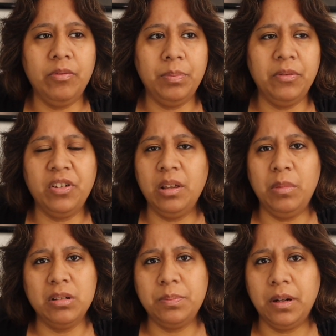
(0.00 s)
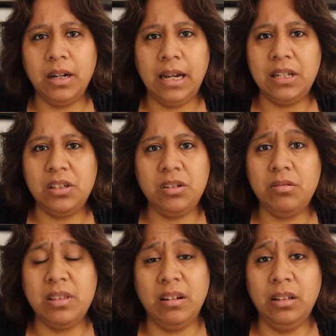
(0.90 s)
But for the most part, I just
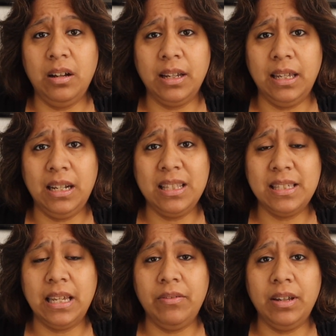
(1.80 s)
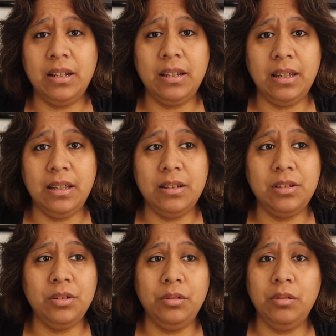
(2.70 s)
use their login and save it
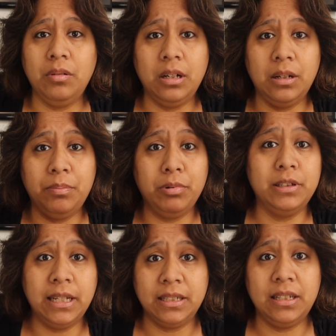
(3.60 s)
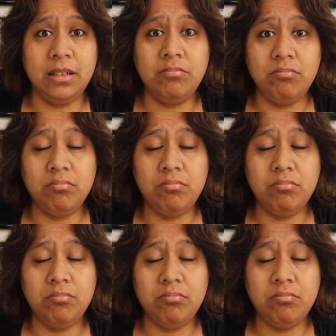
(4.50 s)
into a protected